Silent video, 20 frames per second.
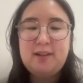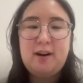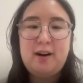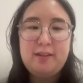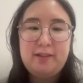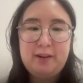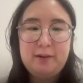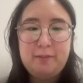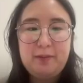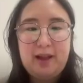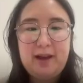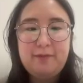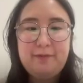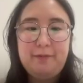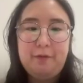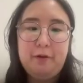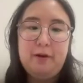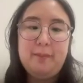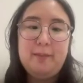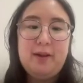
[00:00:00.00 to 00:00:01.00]
on their
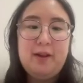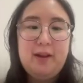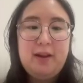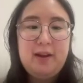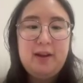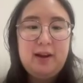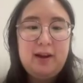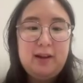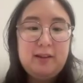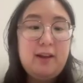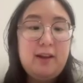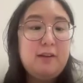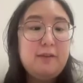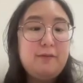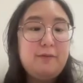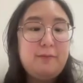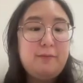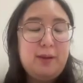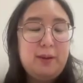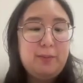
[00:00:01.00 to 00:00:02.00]
platform. A lot
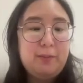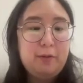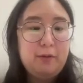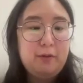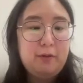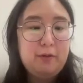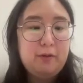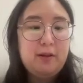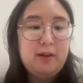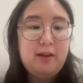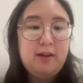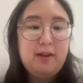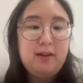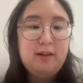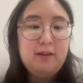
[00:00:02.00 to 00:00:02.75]
of people